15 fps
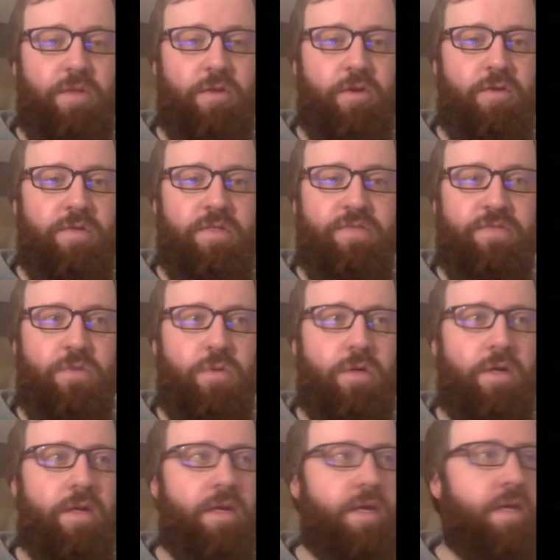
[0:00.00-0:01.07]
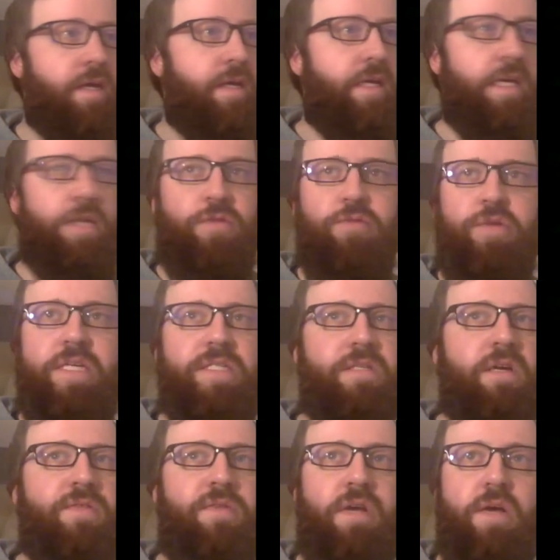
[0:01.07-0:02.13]
whether it was for E3
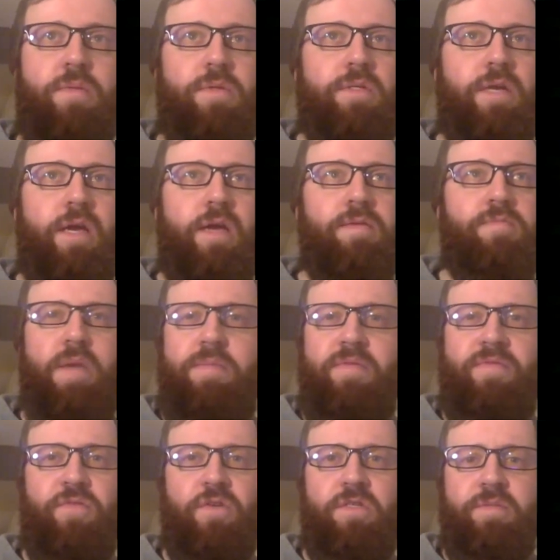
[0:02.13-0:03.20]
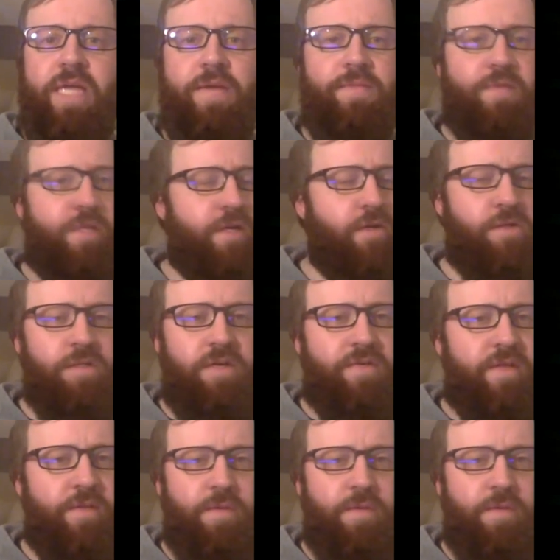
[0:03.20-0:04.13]
stuff a couple times, maybe for some Game of the Year stuff.